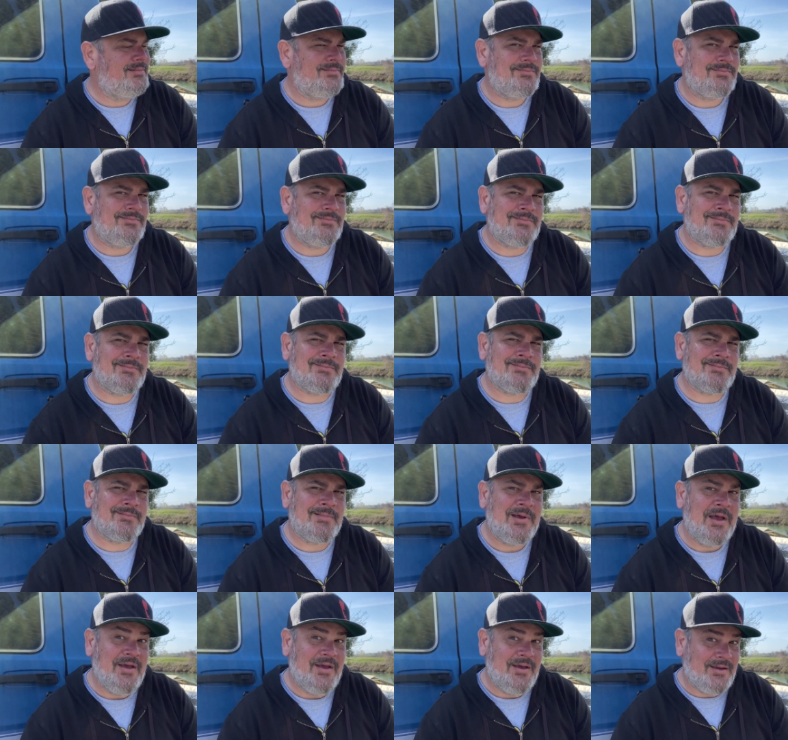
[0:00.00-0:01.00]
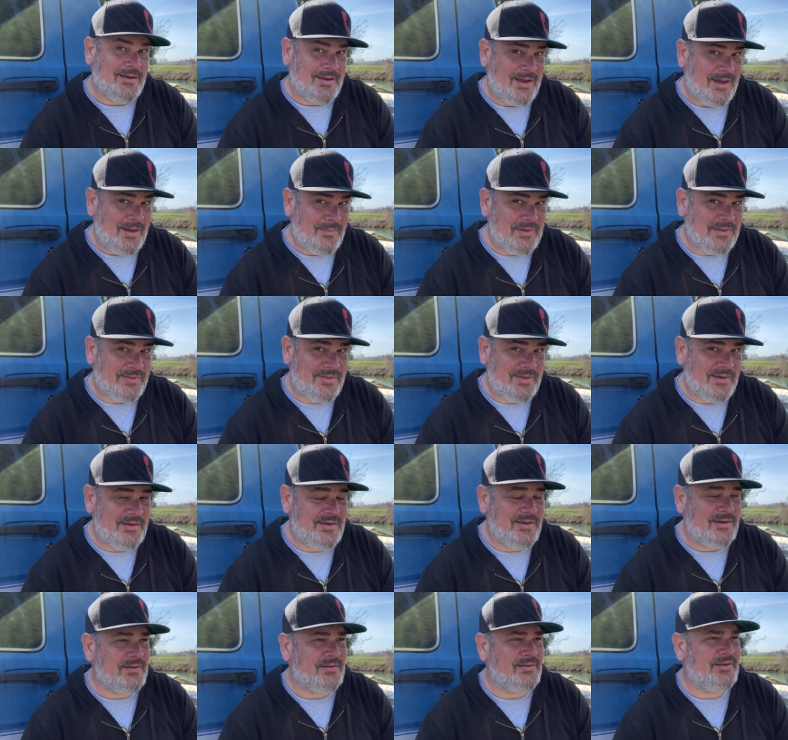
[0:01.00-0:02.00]
it. Got me
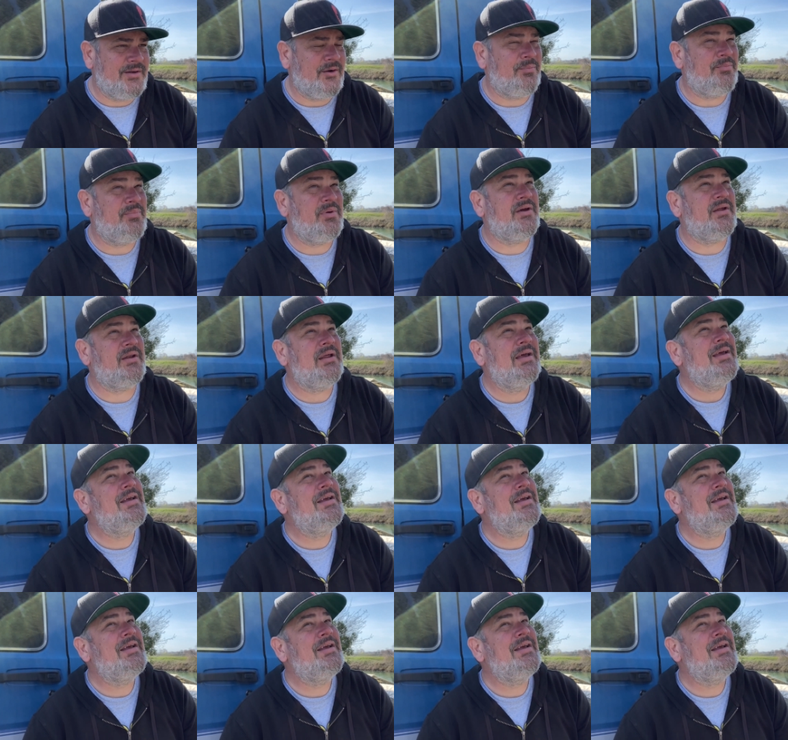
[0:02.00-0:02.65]
thinking a little bit.